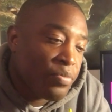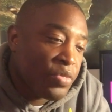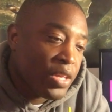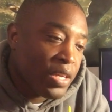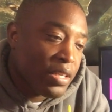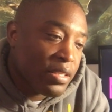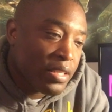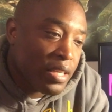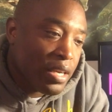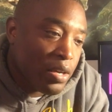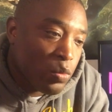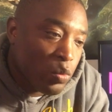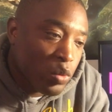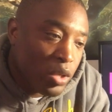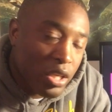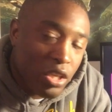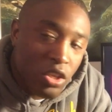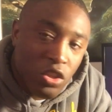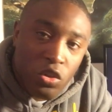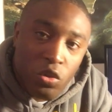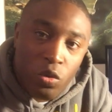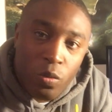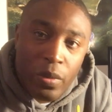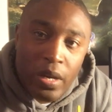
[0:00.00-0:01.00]
Things that we
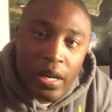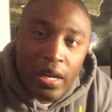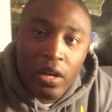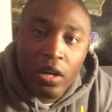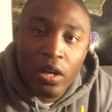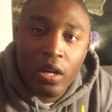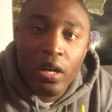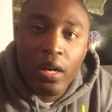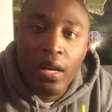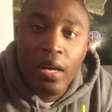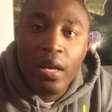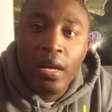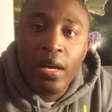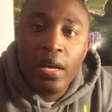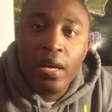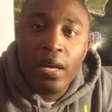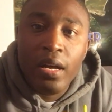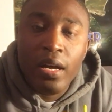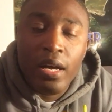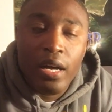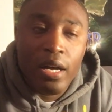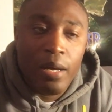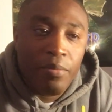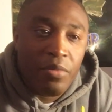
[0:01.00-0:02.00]
could do better,
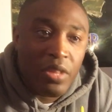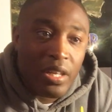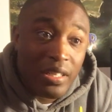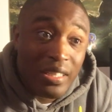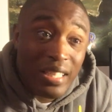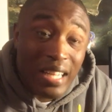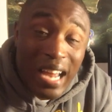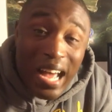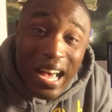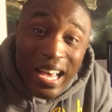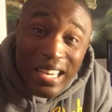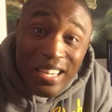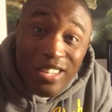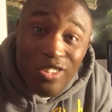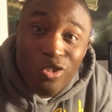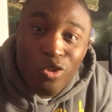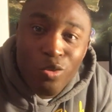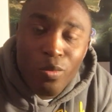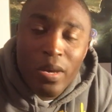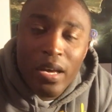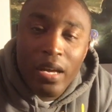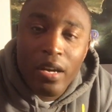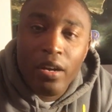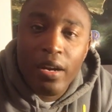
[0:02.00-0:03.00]
things that I can
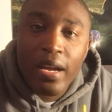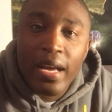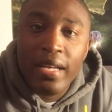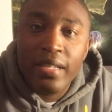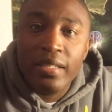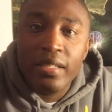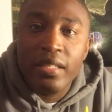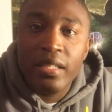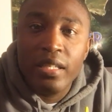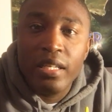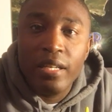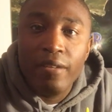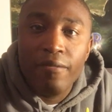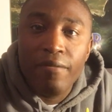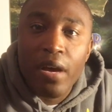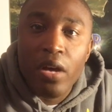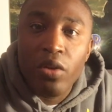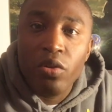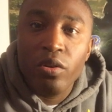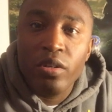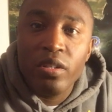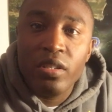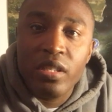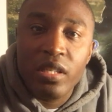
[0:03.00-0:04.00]
do better as the
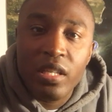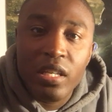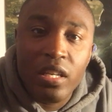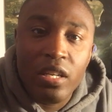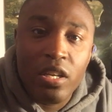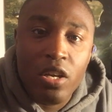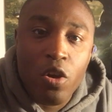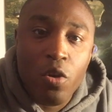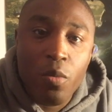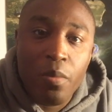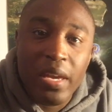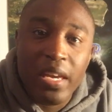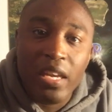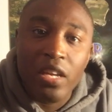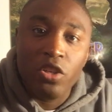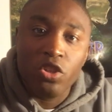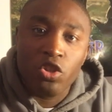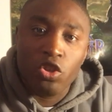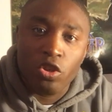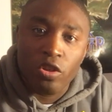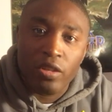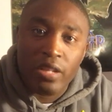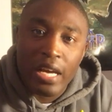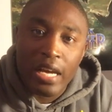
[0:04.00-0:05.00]
founder and CEO, making
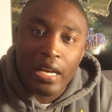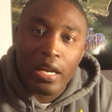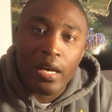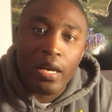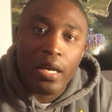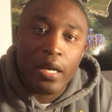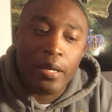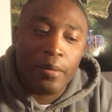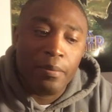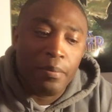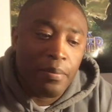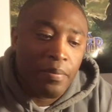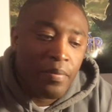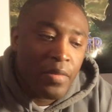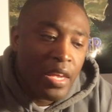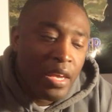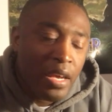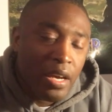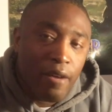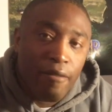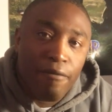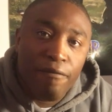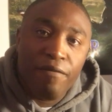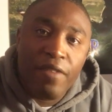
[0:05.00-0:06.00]
sure that I'm
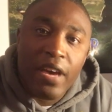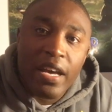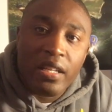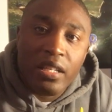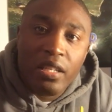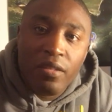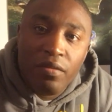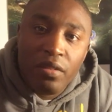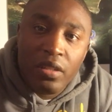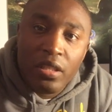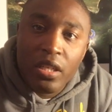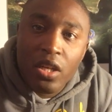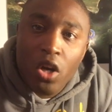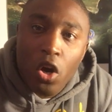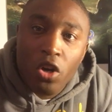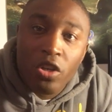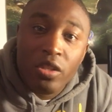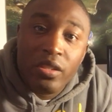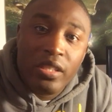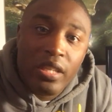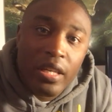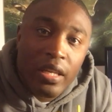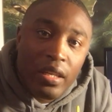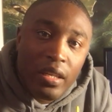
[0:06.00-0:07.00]
effectively
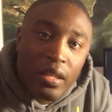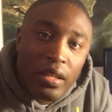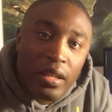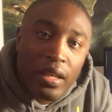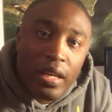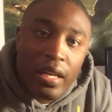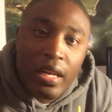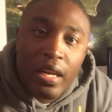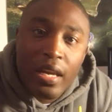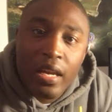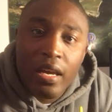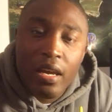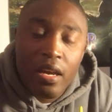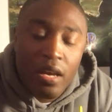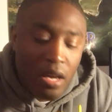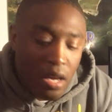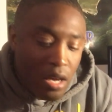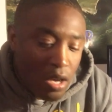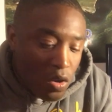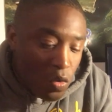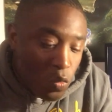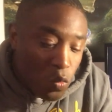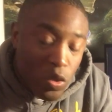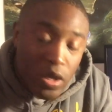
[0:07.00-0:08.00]
articulating
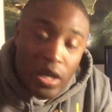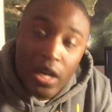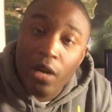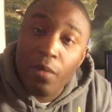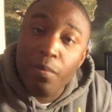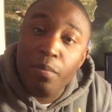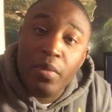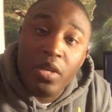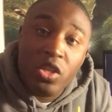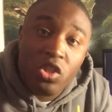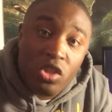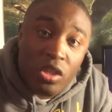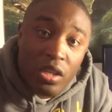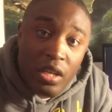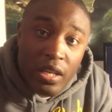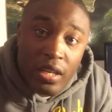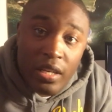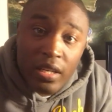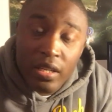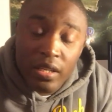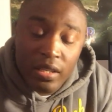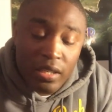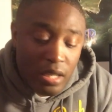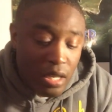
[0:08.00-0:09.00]
what our mission
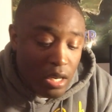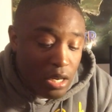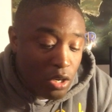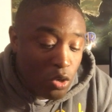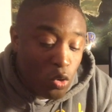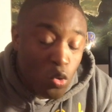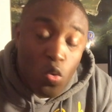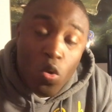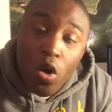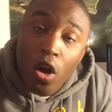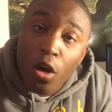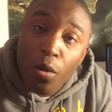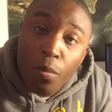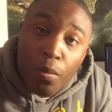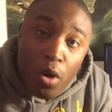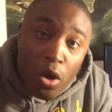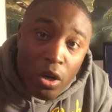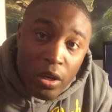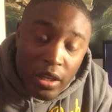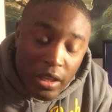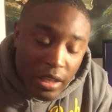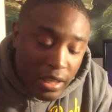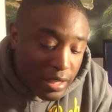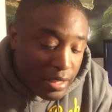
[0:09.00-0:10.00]
is, who our
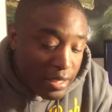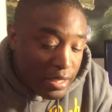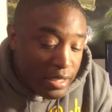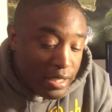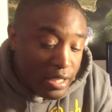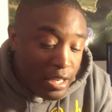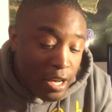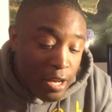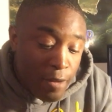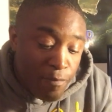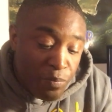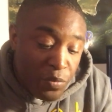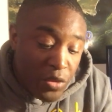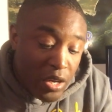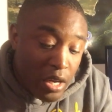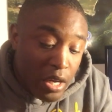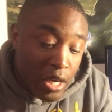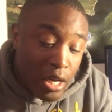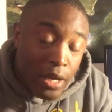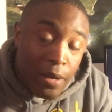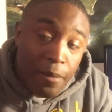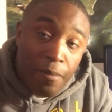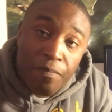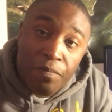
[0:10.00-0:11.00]
market is,
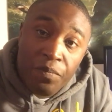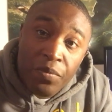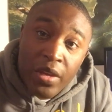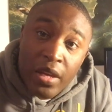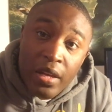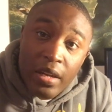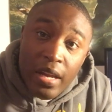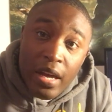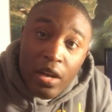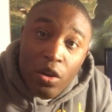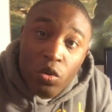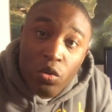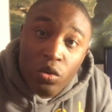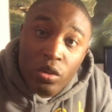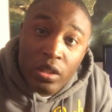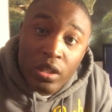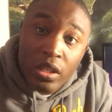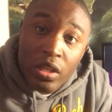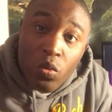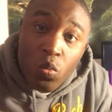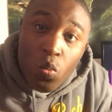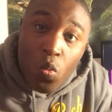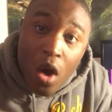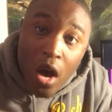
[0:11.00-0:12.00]
not
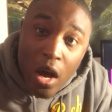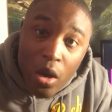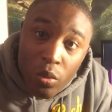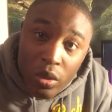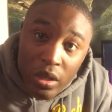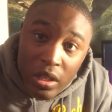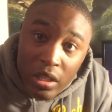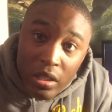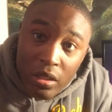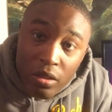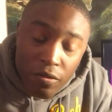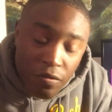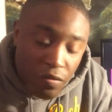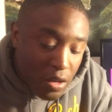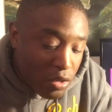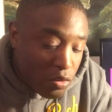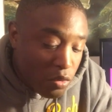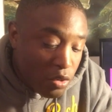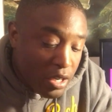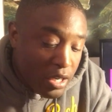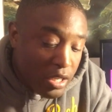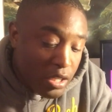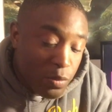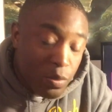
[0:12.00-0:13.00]
only why we need to
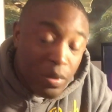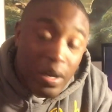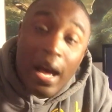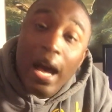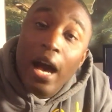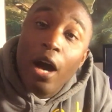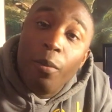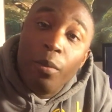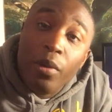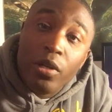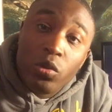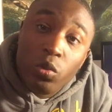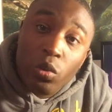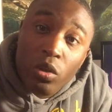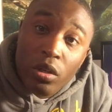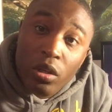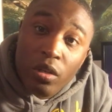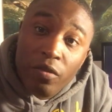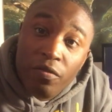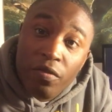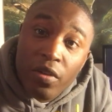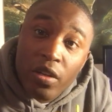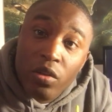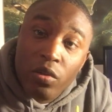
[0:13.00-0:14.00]
fundraise, but how much we're
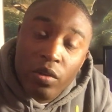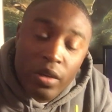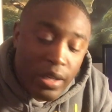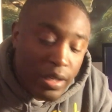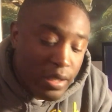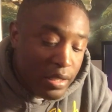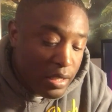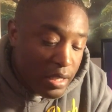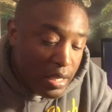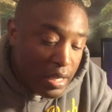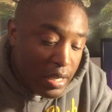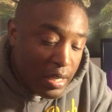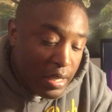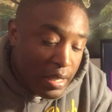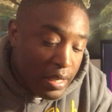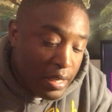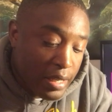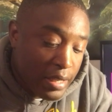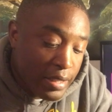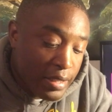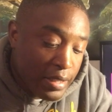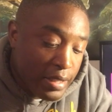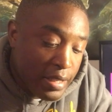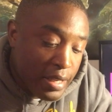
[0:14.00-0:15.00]
going to fundraise,
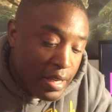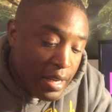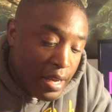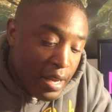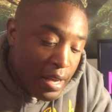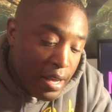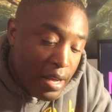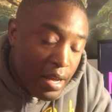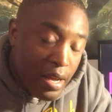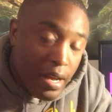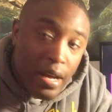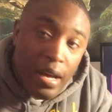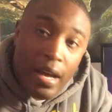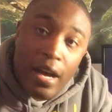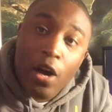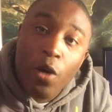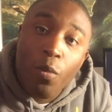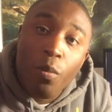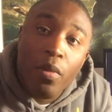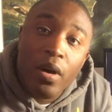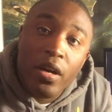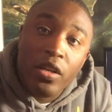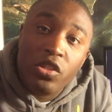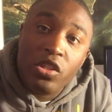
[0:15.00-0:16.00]
and
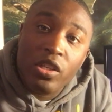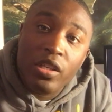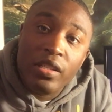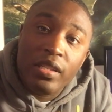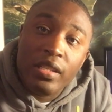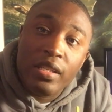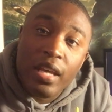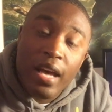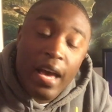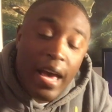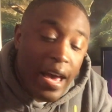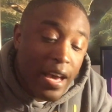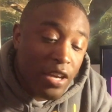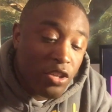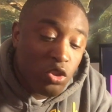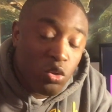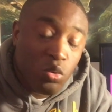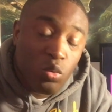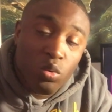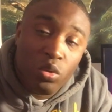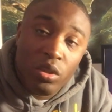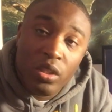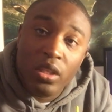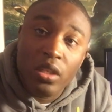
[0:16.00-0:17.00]
how much is
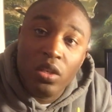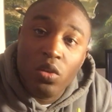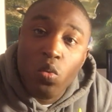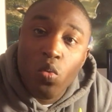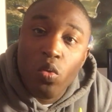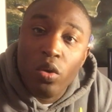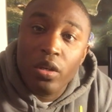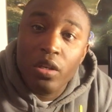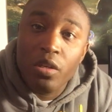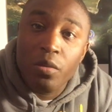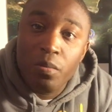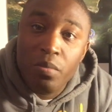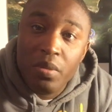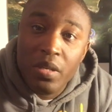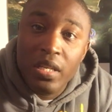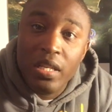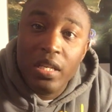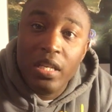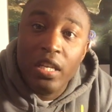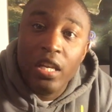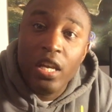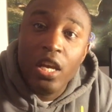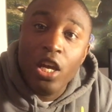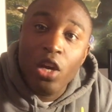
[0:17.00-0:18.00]
actually going to
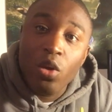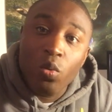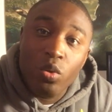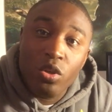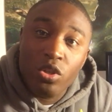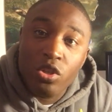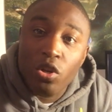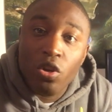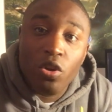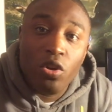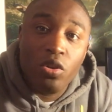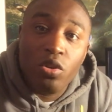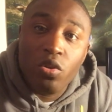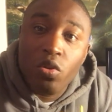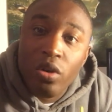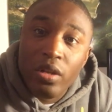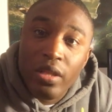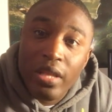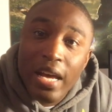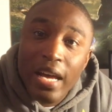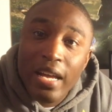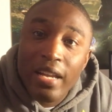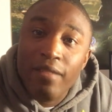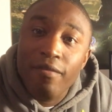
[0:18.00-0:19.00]
be returned
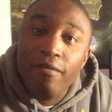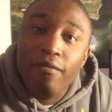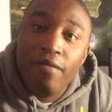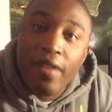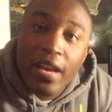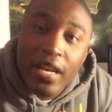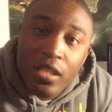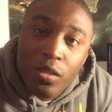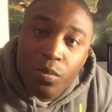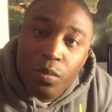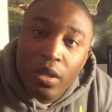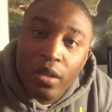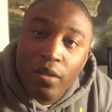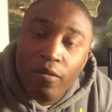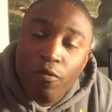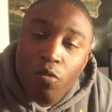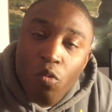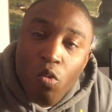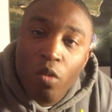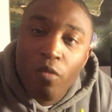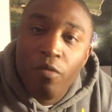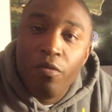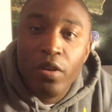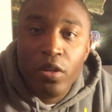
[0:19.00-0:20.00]
on that investment
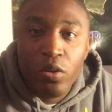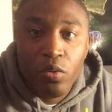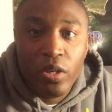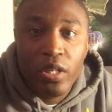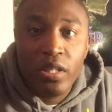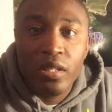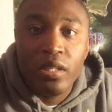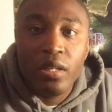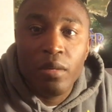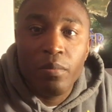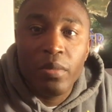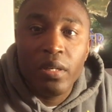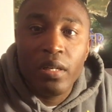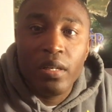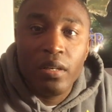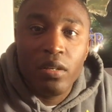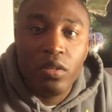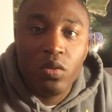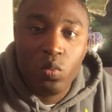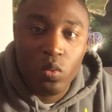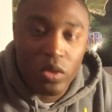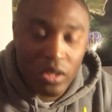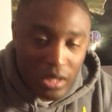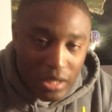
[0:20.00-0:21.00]
for fundraising.
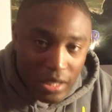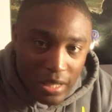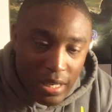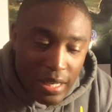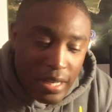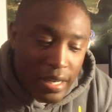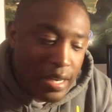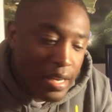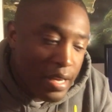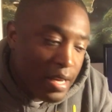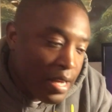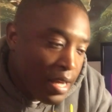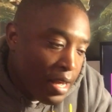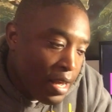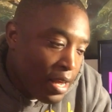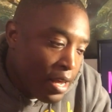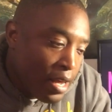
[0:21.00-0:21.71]
Because we did